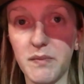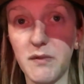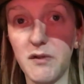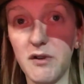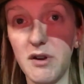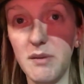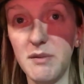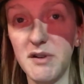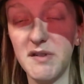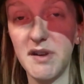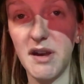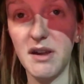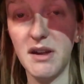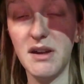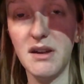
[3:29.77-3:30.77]
for him to
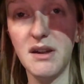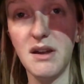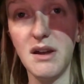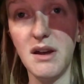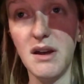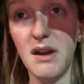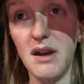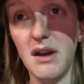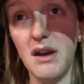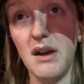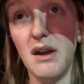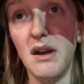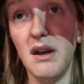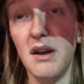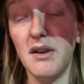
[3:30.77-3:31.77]
sell it.
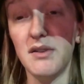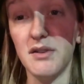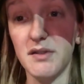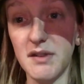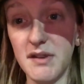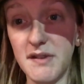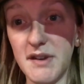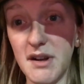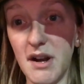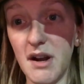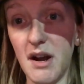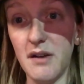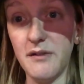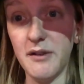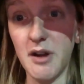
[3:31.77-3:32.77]
So it's listed on
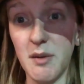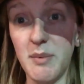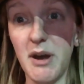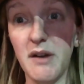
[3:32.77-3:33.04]
OfferUp.